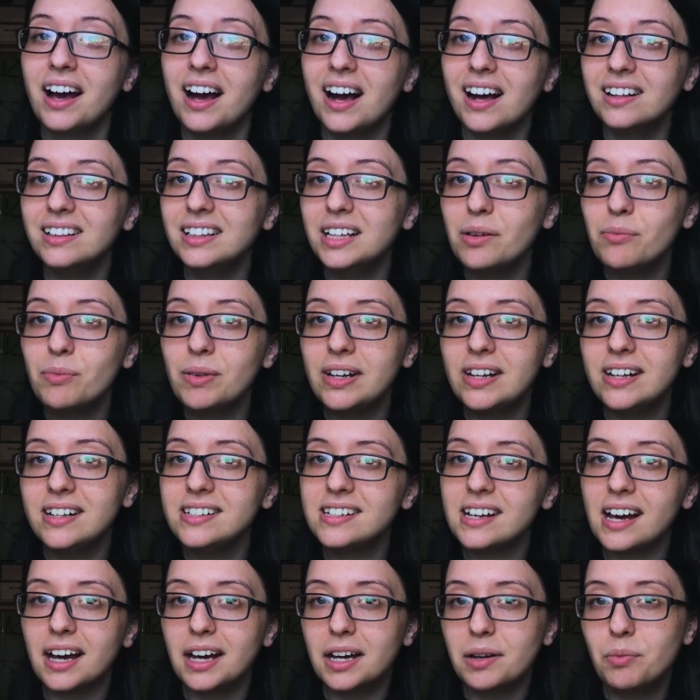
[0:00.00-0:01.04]
a limited
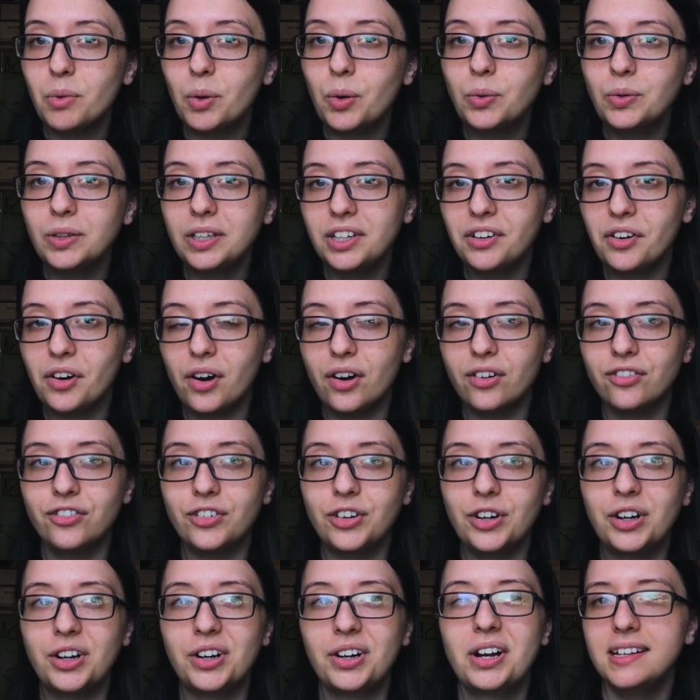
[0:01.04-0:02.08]
time only
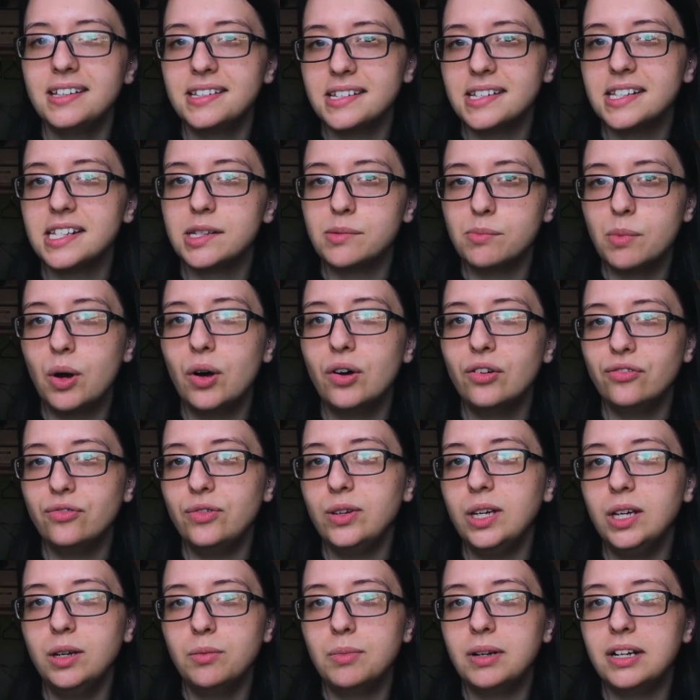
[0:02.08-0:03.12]
offer. It's a small
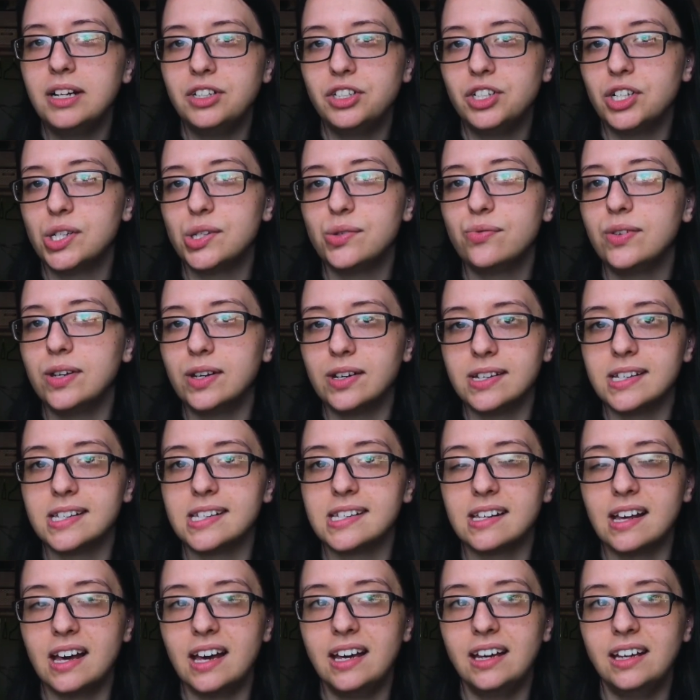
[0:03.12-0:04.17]
fee, but it just
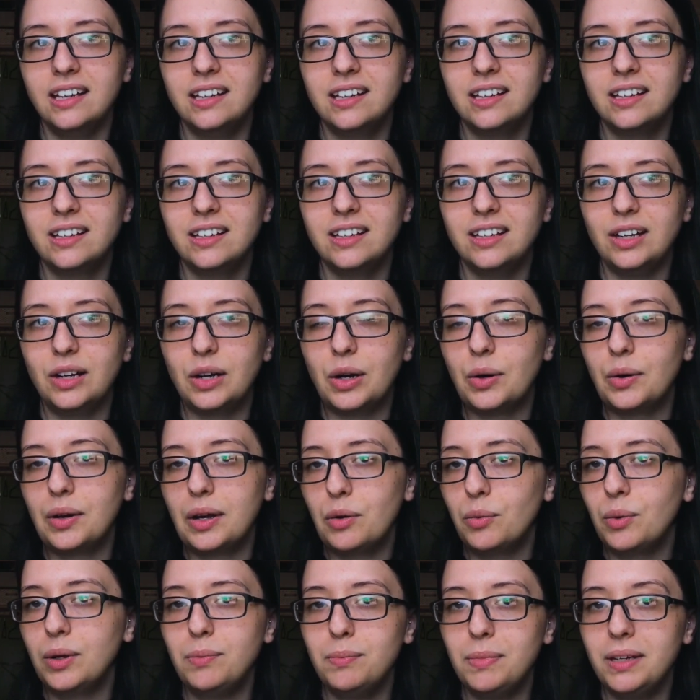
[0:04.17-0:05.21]
feels like, you know,
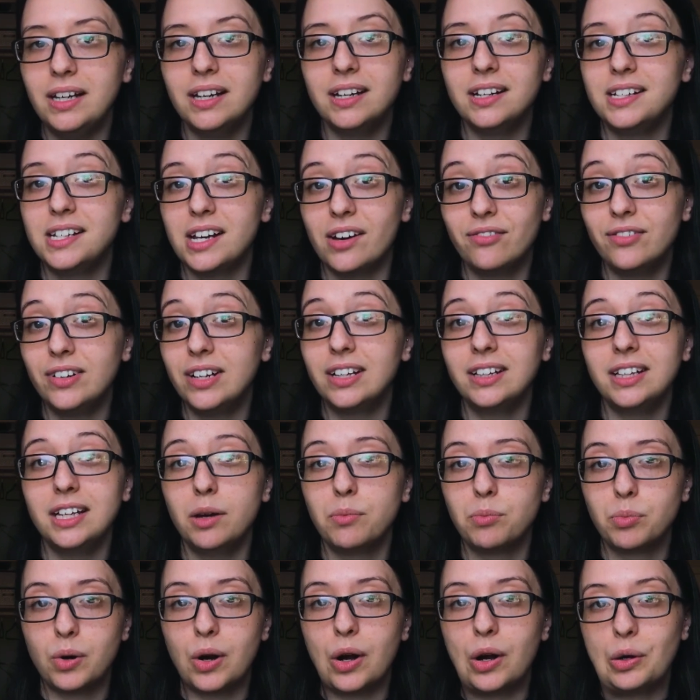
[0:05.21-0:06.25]
it would be definitely a
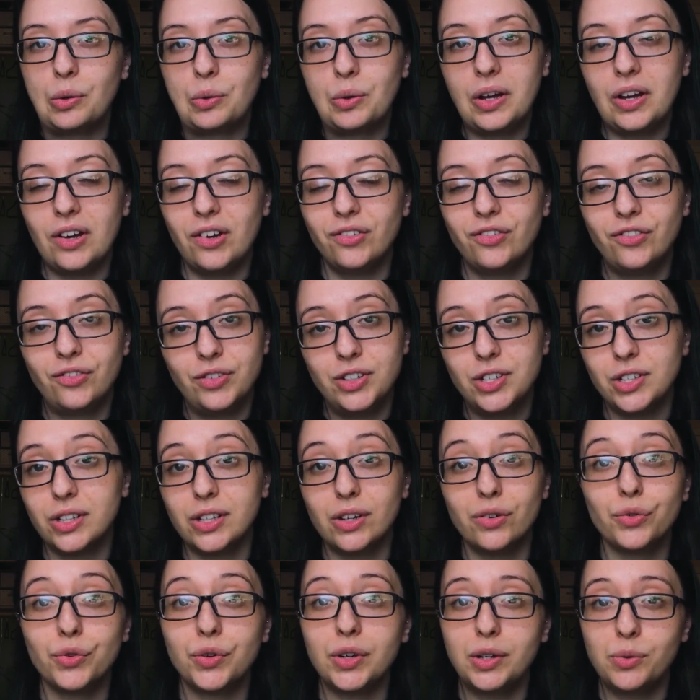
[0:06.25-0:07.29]
pro if
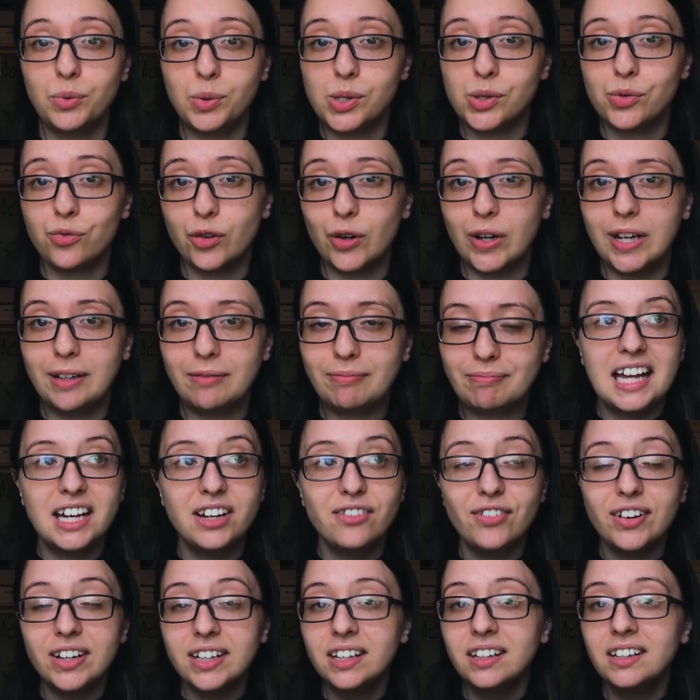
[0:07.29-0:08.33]
delivery was free. And
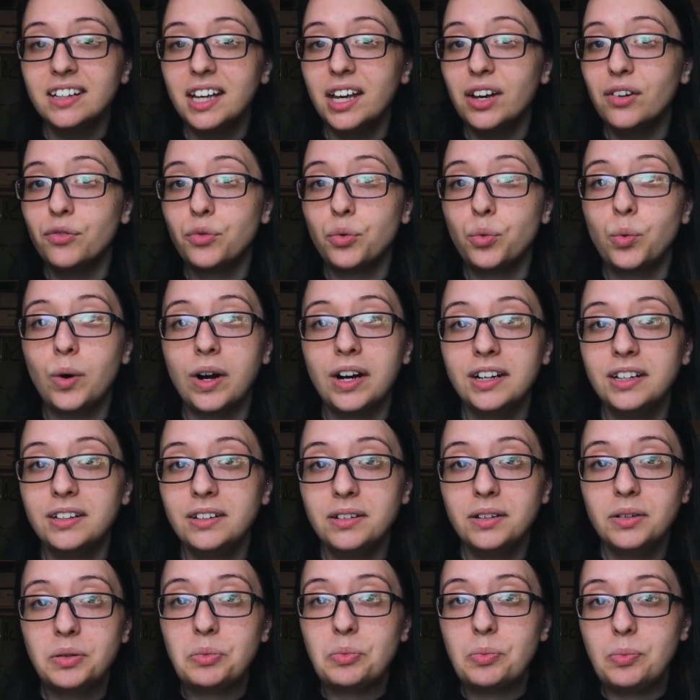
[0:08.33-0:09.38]
if I could give
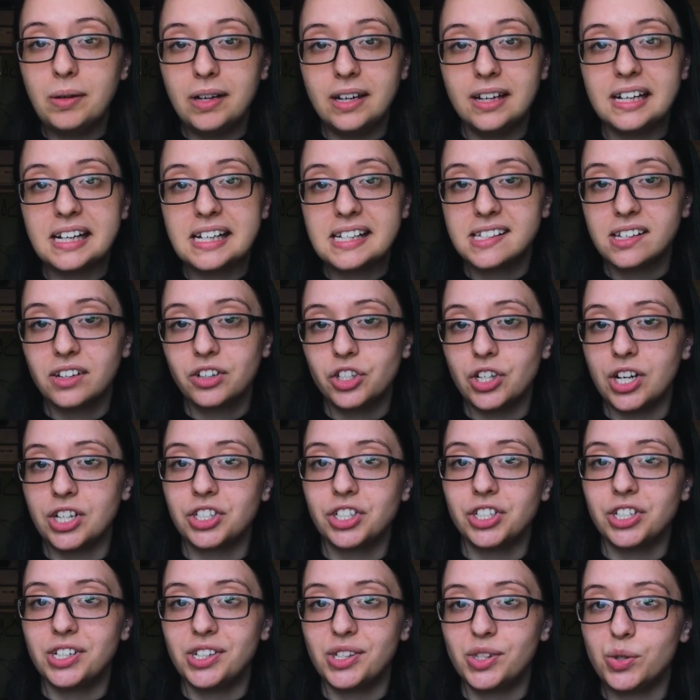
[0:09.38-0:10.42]
one big
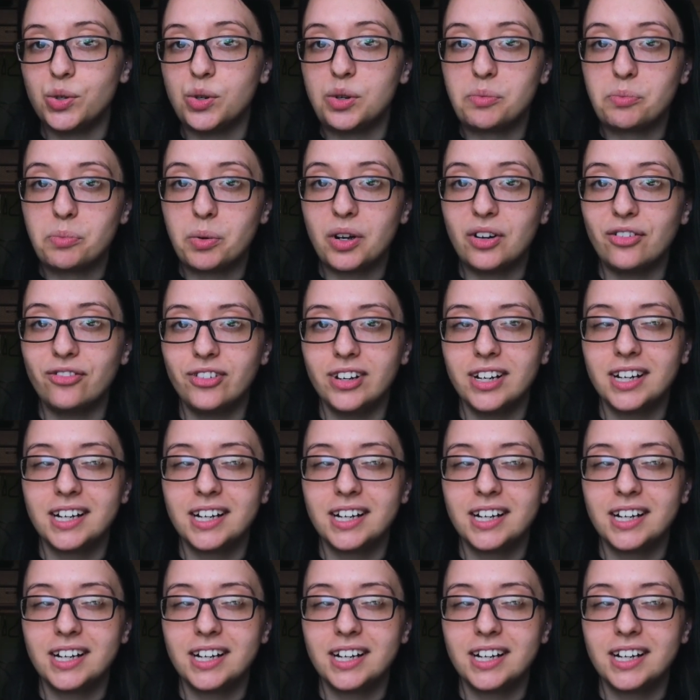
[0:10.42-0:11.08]
suggestion to Imperfect,